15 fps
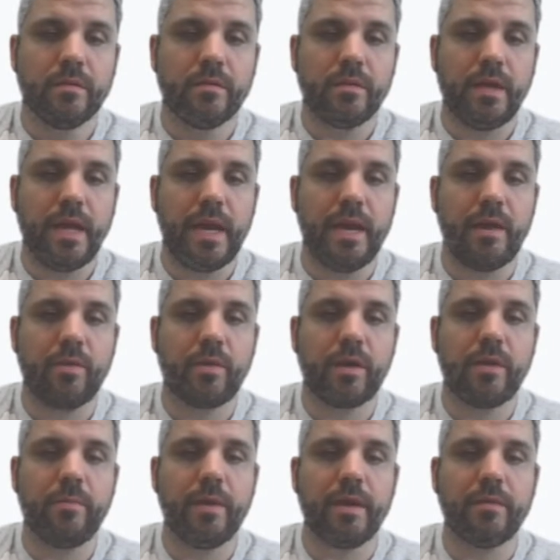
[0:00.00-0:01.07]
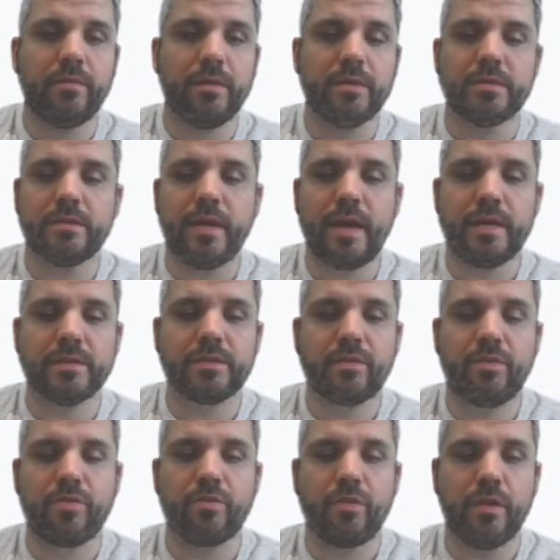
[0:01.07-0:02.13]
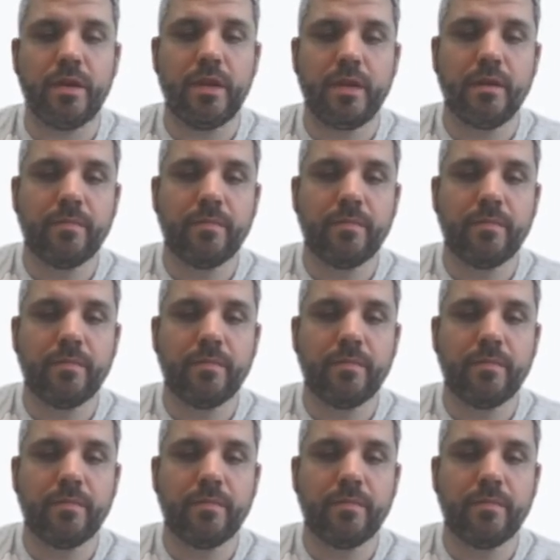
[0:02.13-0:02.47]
And we're going to make this task 3.